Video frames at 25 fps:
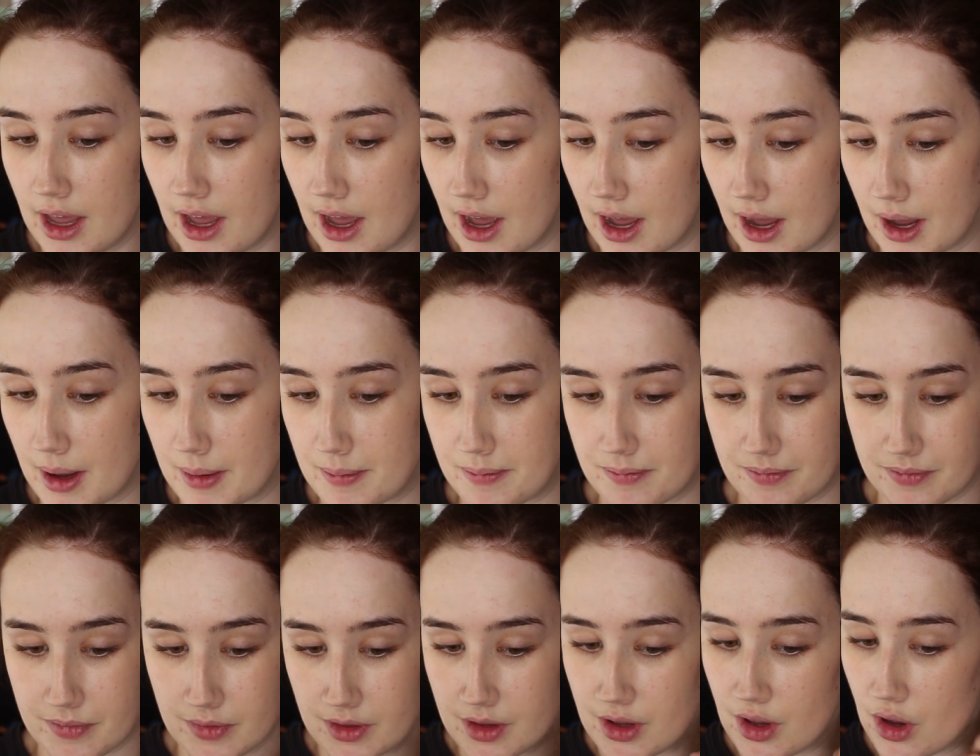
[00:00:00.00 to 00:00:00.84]

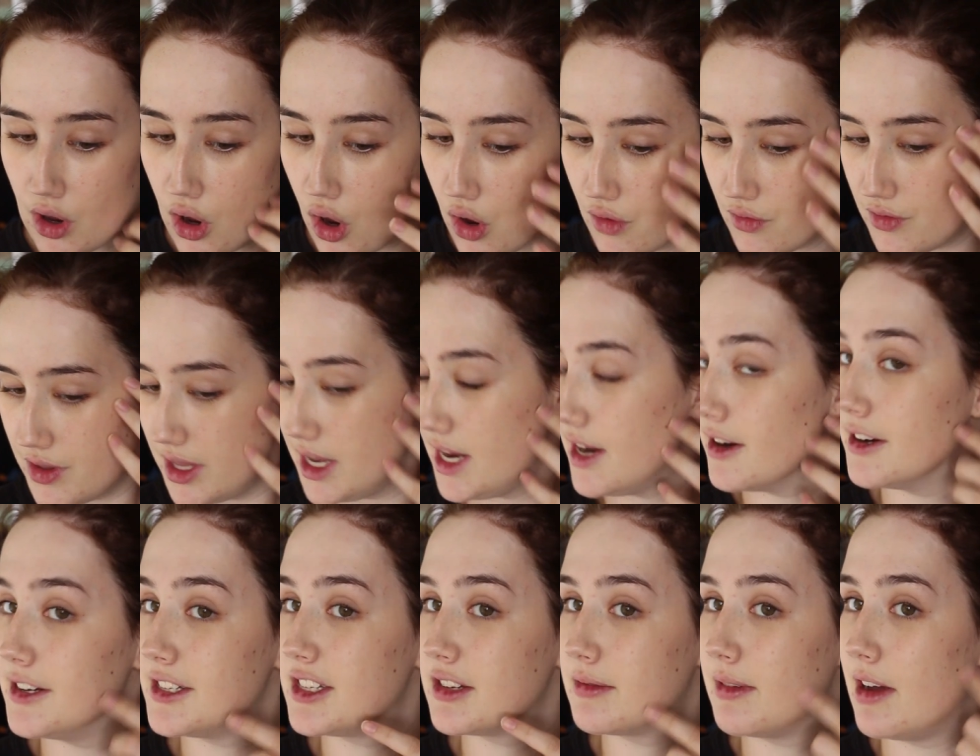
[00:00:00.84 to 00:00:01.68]
Um, over the
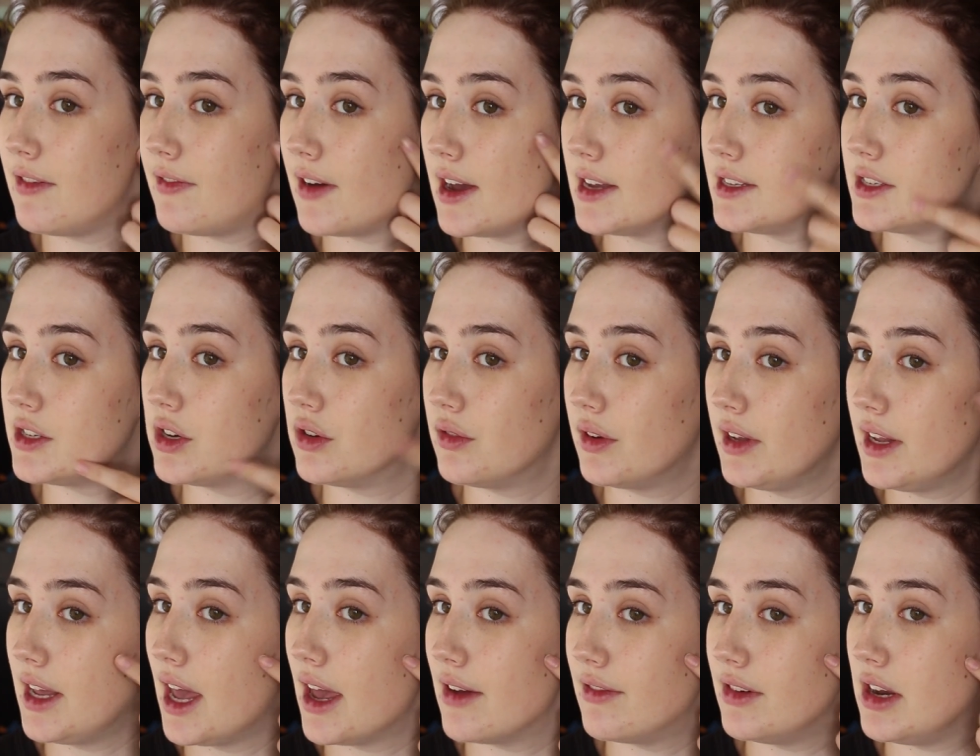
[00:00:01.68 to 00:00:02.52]
areas of my face I don't
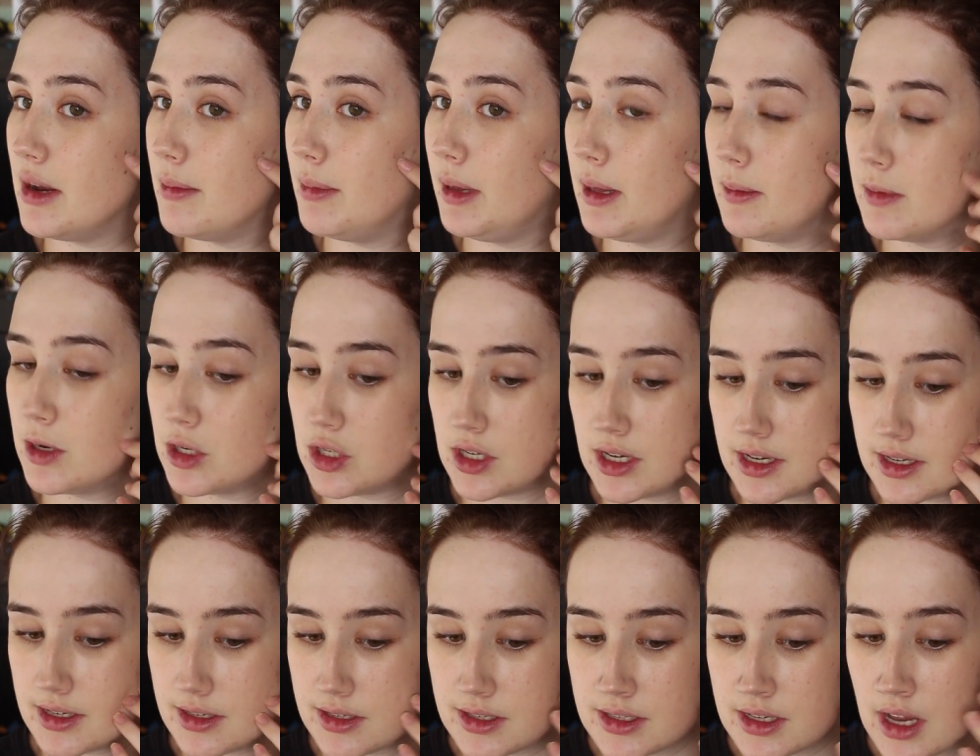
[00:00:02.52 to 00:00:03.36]
really have any
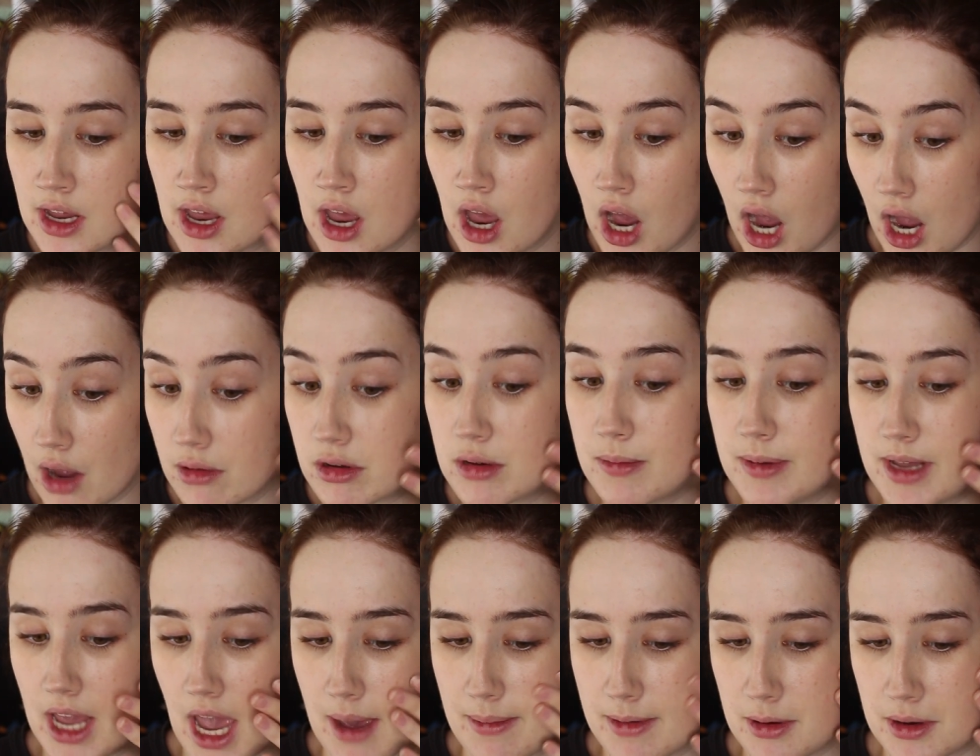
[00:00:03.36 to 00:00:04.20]
blemishes. I would
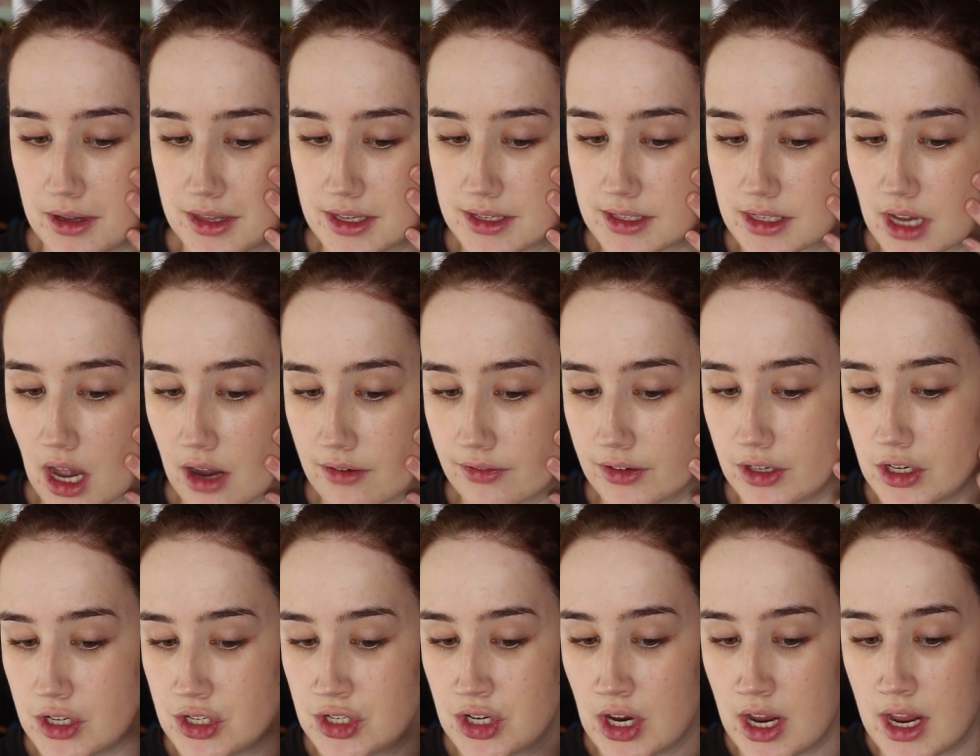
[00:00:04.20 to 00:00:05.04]
be happy with this
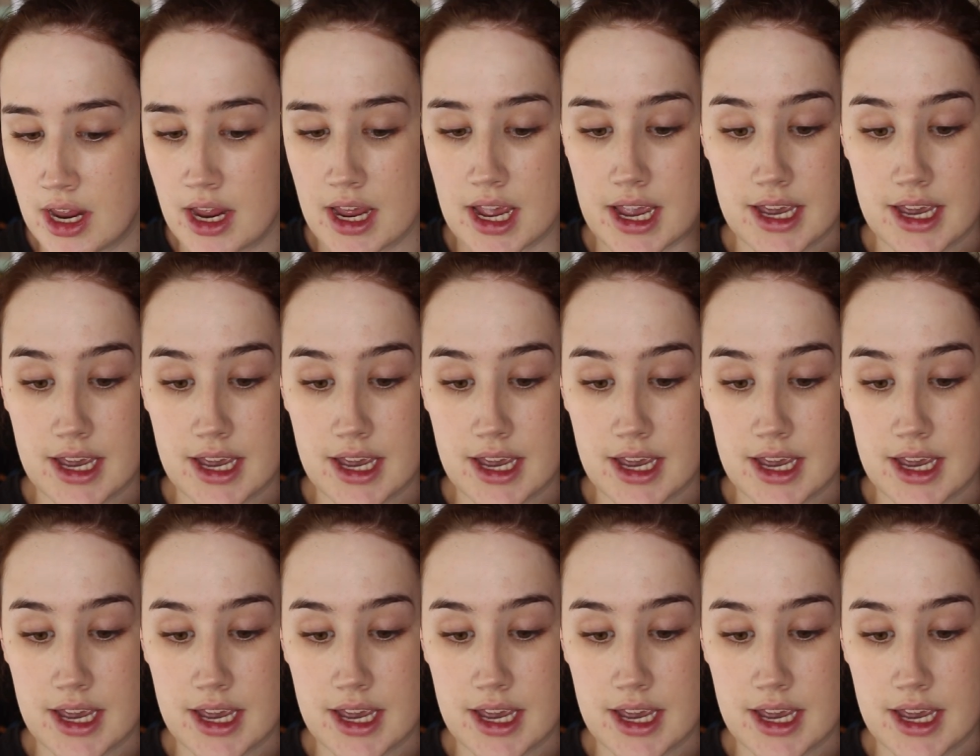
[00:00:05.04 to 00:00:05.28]
coverage.